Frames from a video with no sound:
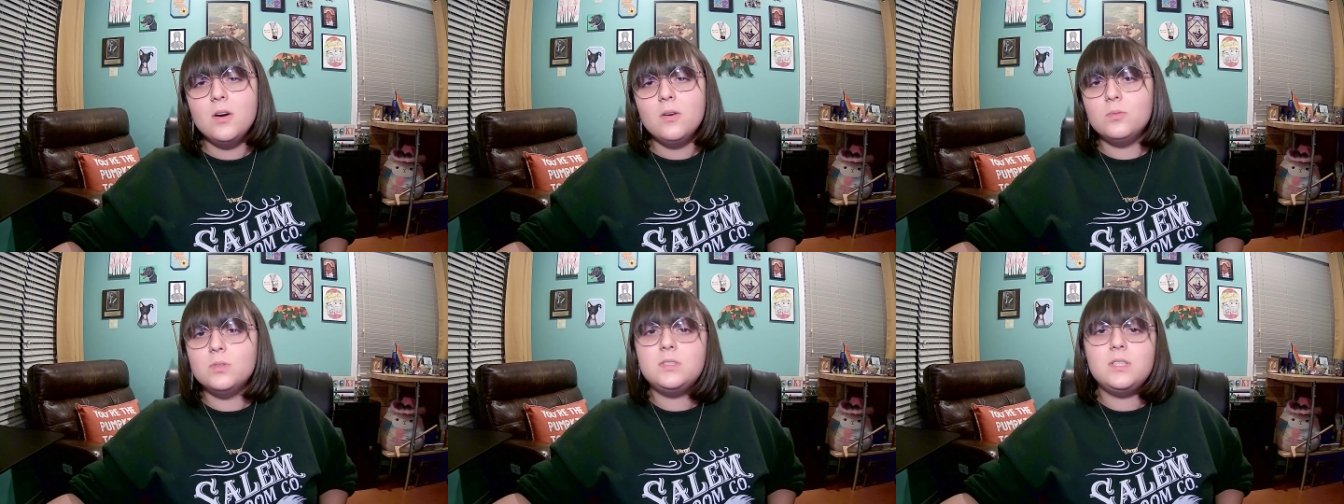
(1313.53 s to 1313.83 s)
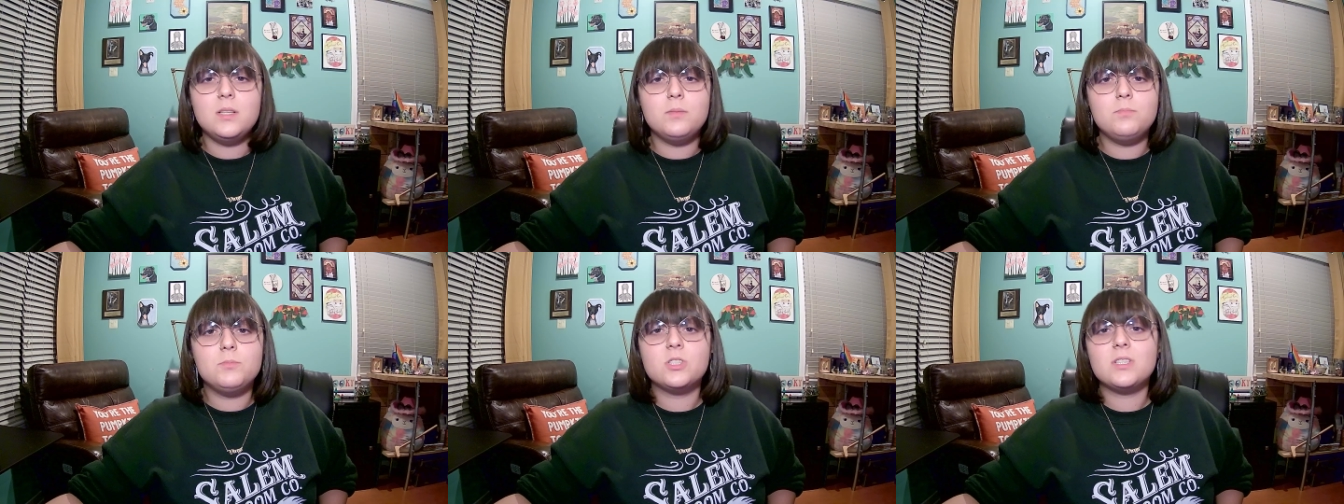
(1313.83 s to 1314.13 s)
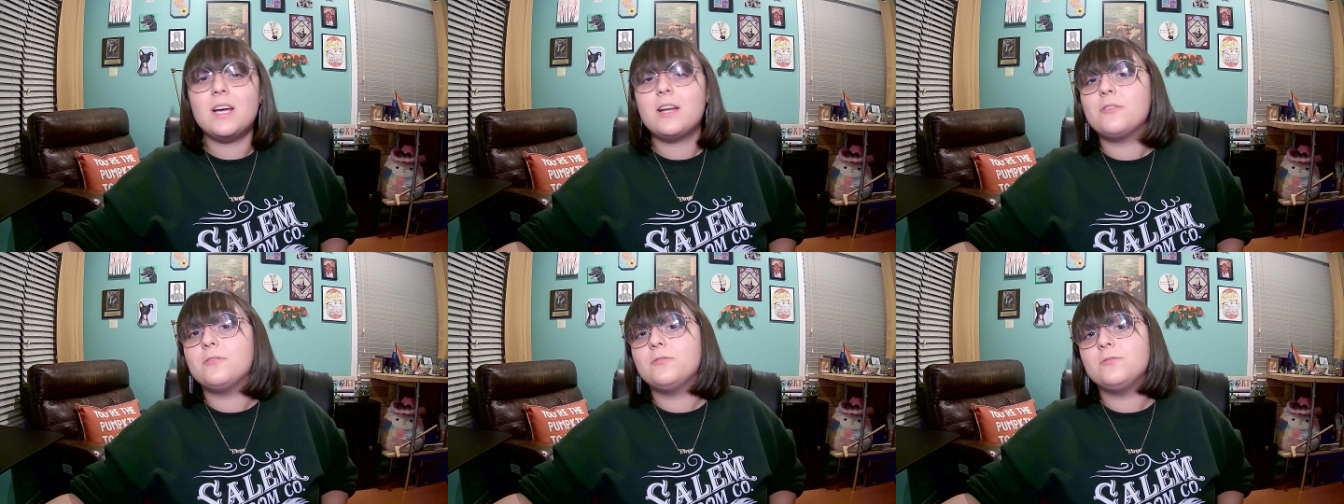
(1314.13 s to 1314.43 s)
was him just
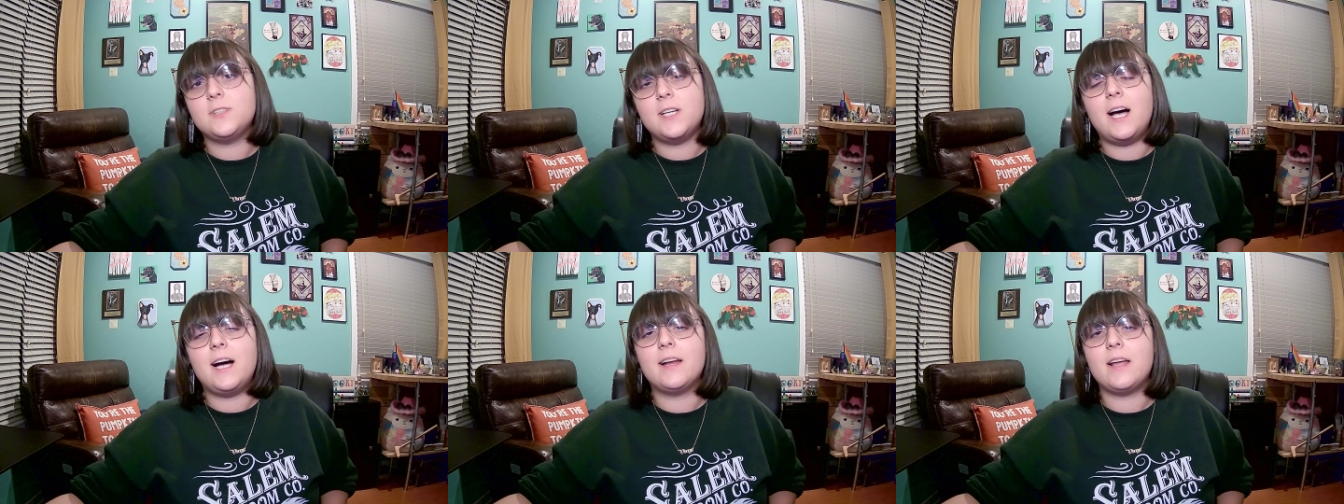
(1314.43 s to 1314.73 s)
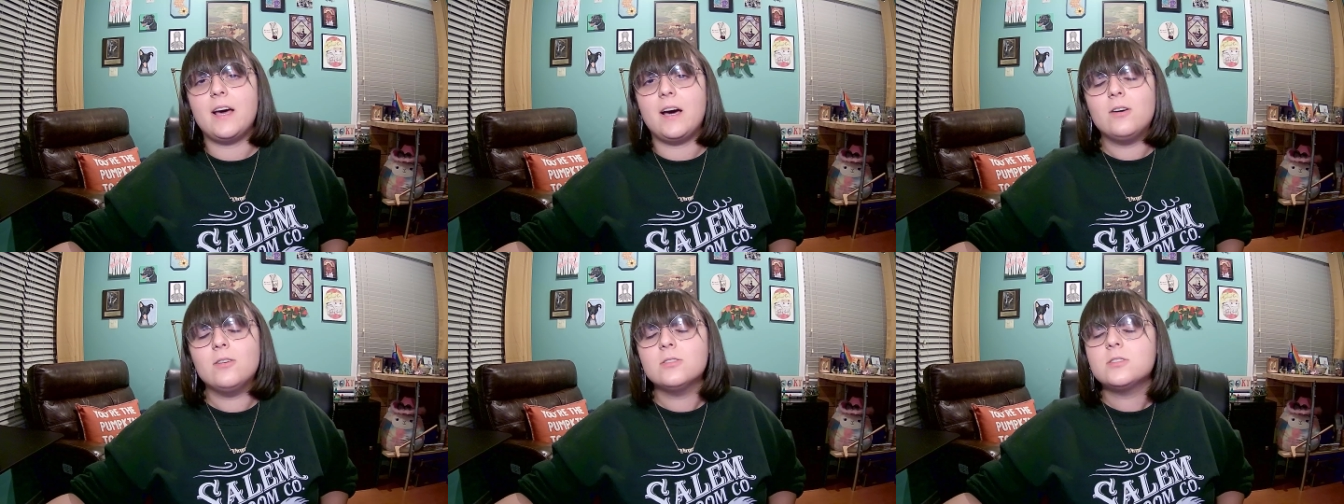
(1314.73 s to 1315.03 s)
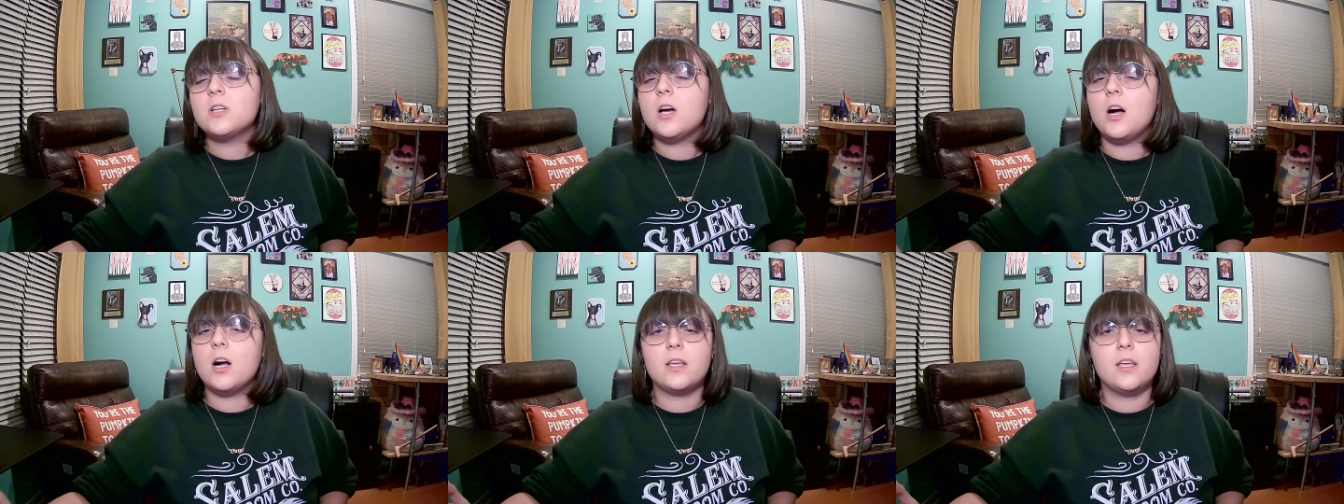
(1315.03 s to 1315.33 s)
kind of flat
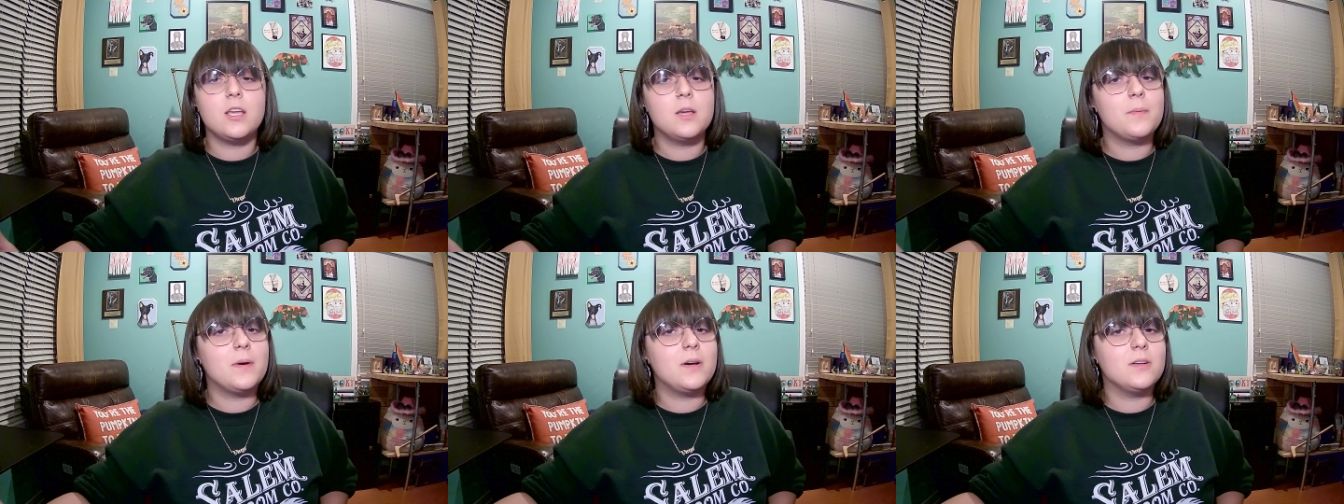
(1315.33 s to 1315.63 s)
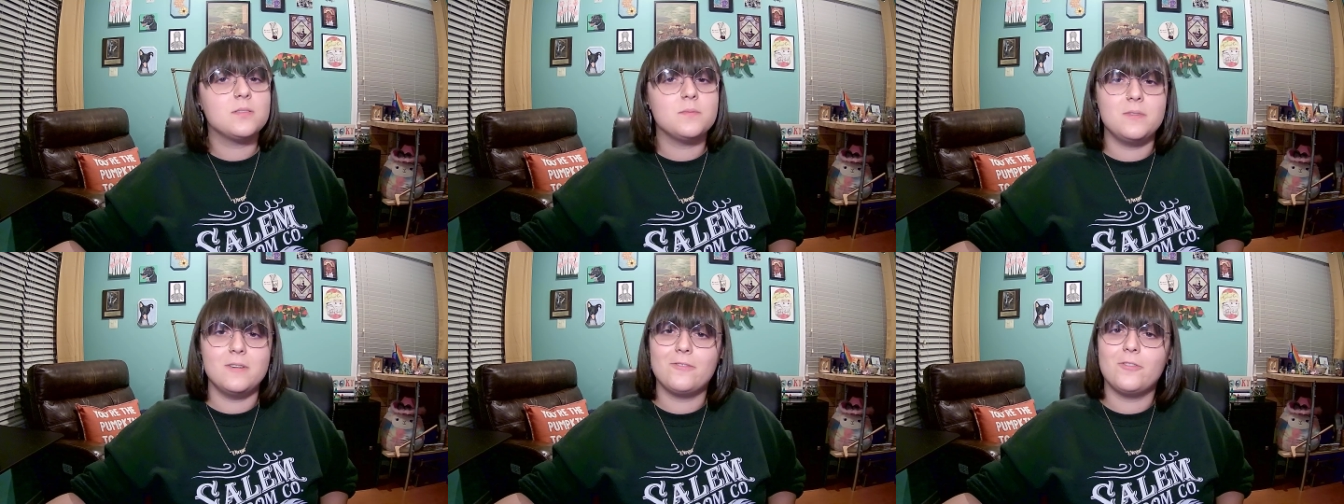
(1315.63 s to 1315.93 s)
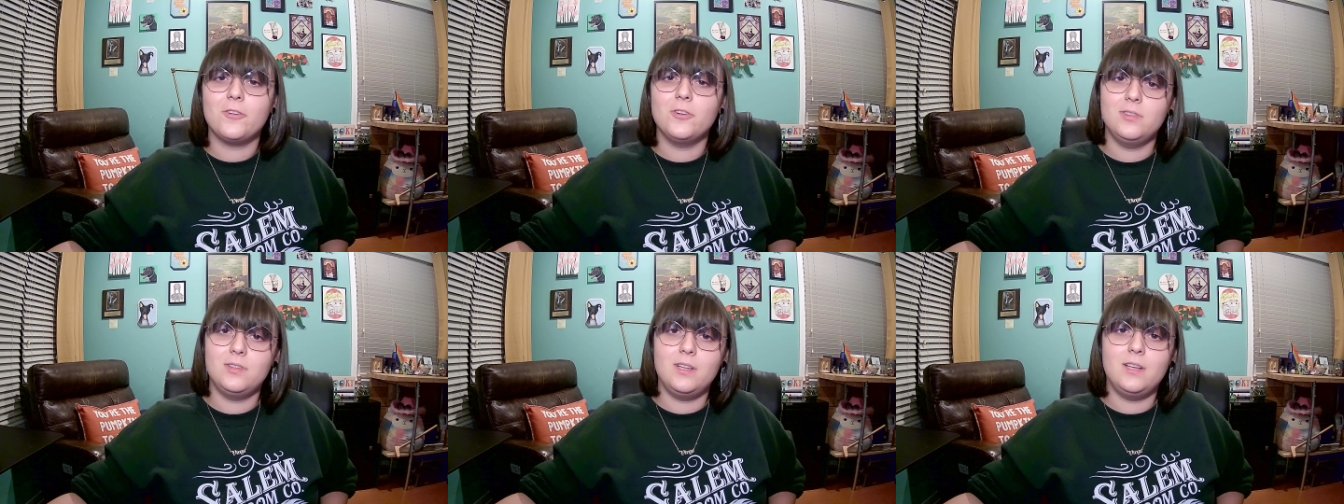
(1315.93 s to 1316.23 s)
out talking about some
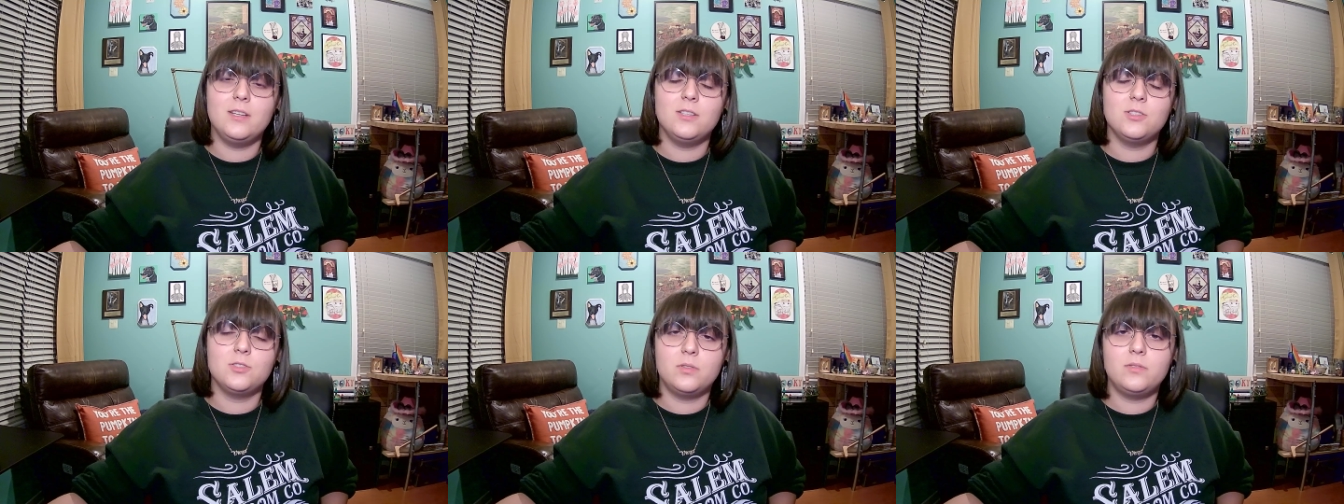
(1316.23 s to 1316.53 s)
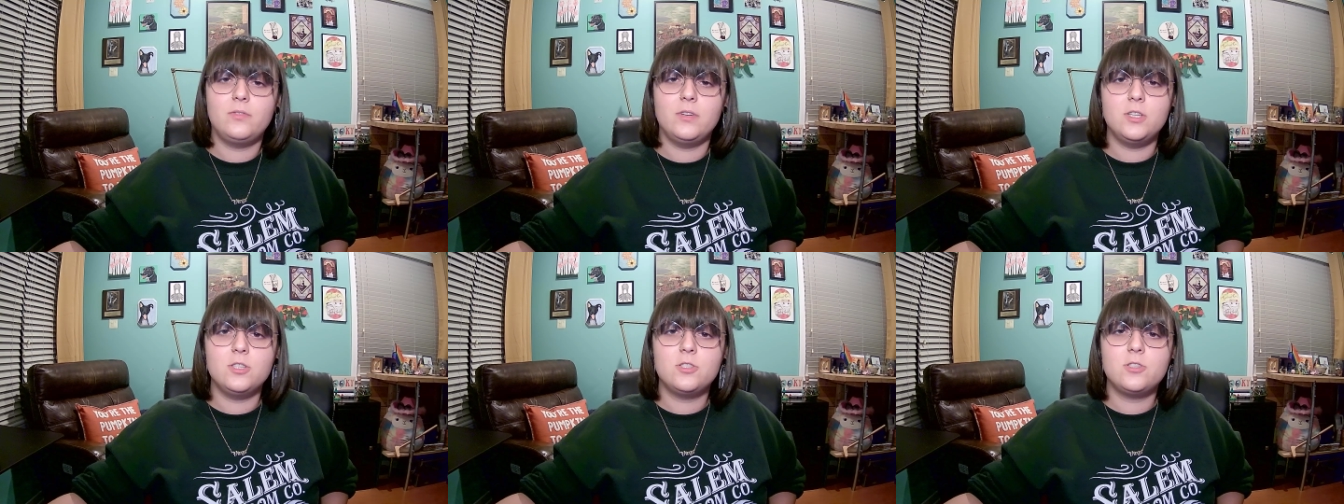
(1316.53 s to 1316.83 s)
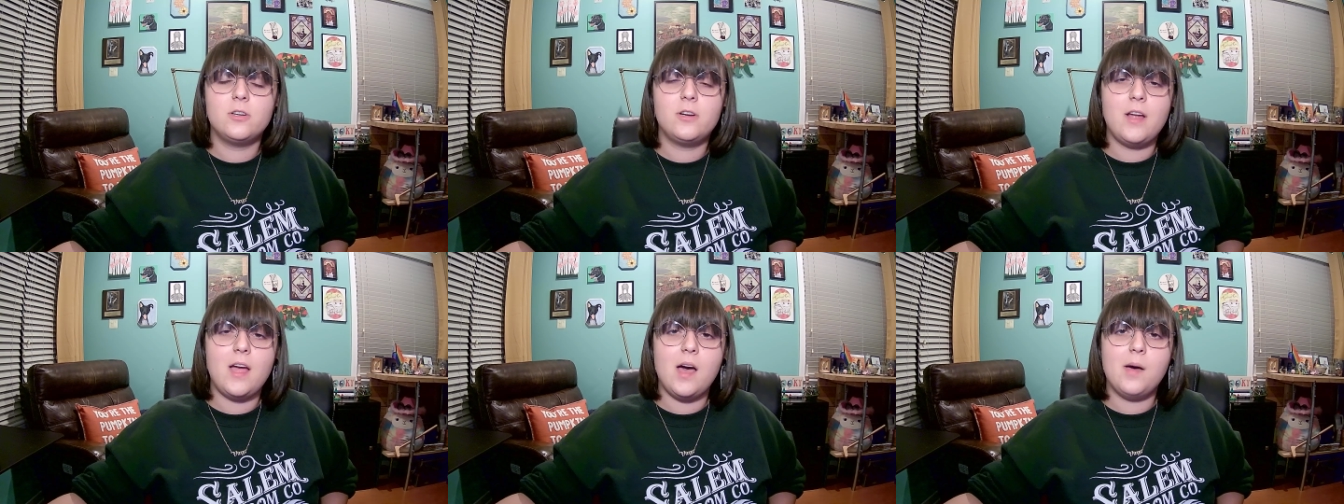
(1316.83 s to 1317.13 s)
different things with
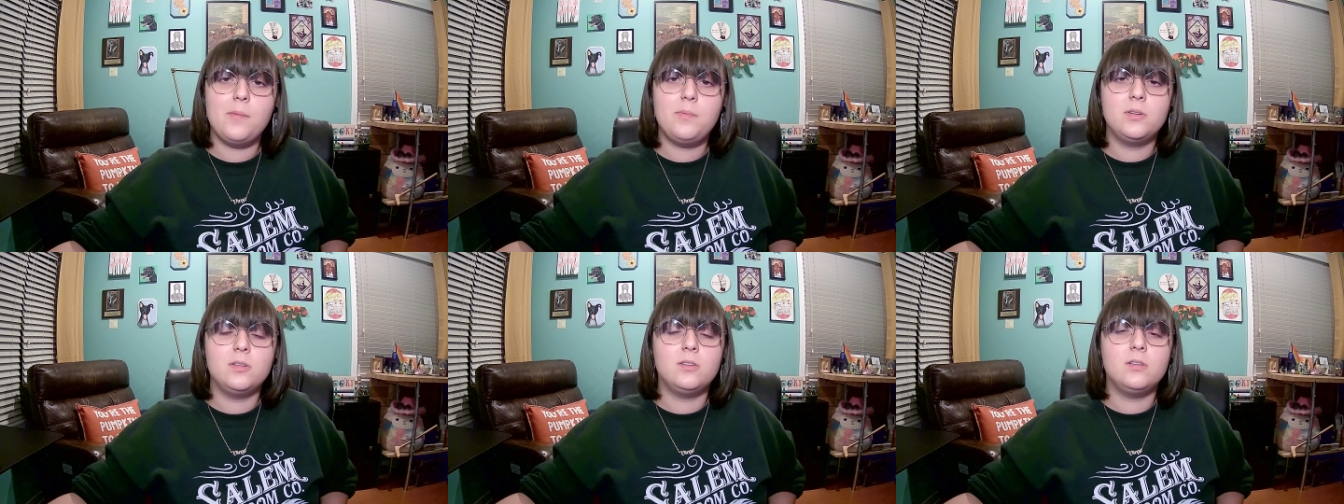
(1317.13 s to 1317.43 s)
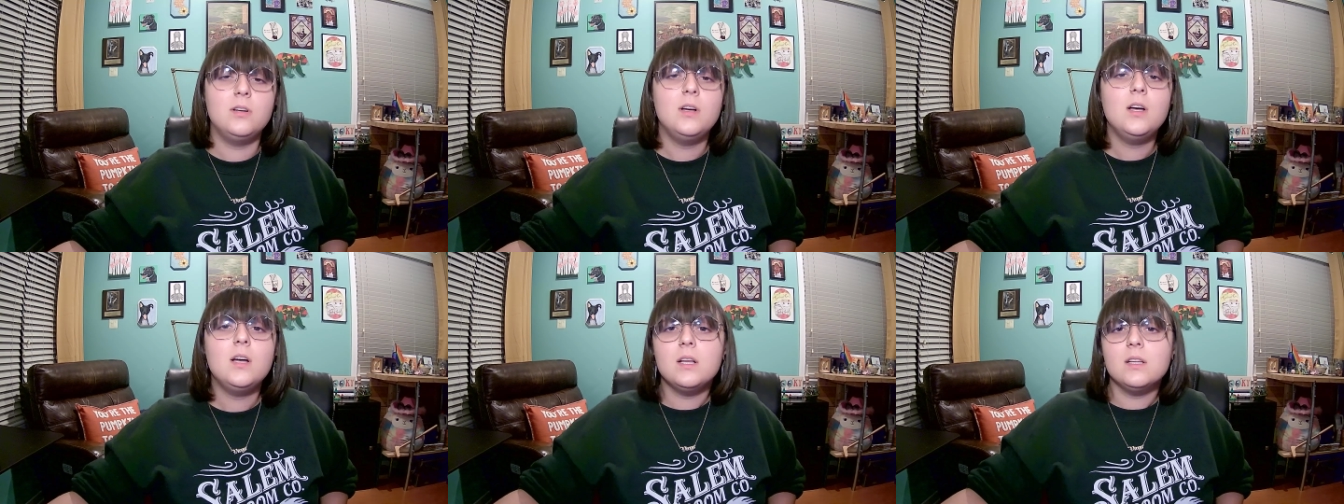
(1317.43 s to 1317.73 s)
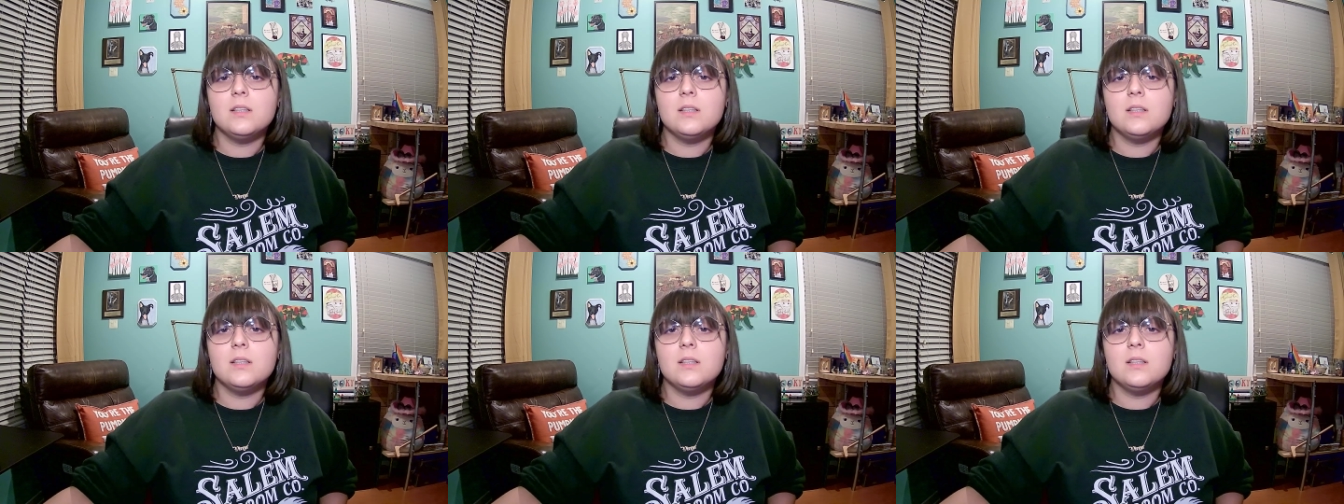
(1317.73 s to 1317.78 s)
venture capital,